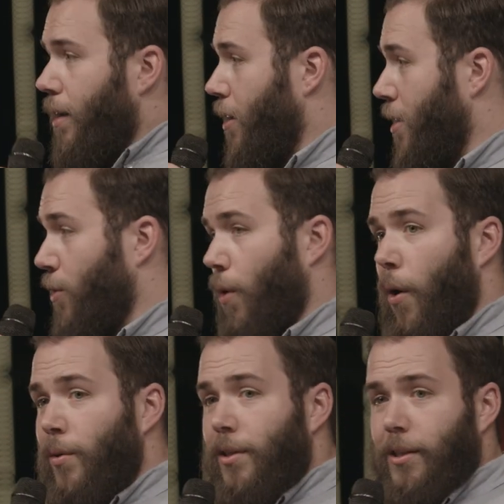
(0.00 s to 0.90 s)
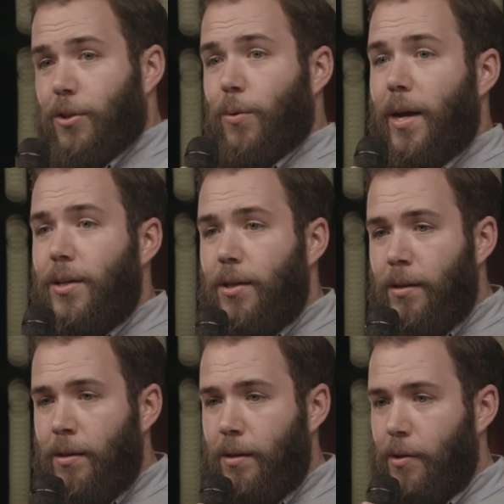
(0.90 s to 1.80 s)
in your own
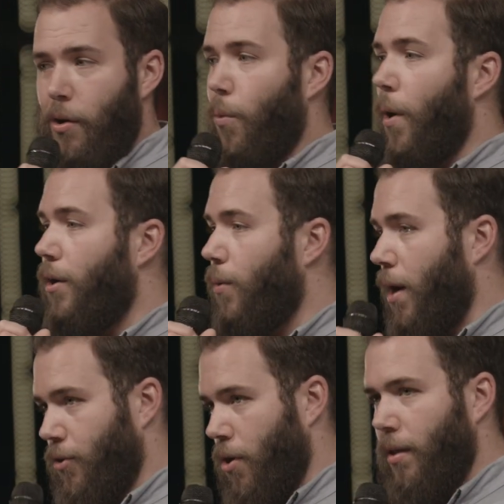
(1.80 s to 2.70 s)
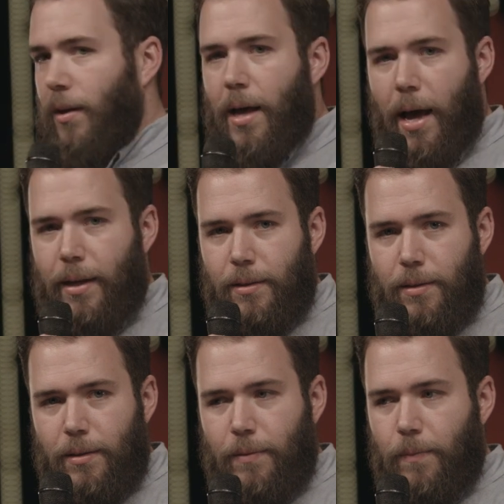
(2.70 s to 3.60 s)
situation, you know, where do I draw the
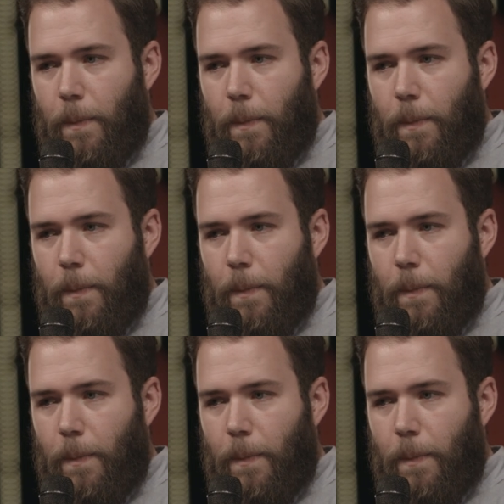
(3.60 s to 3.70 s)
lines?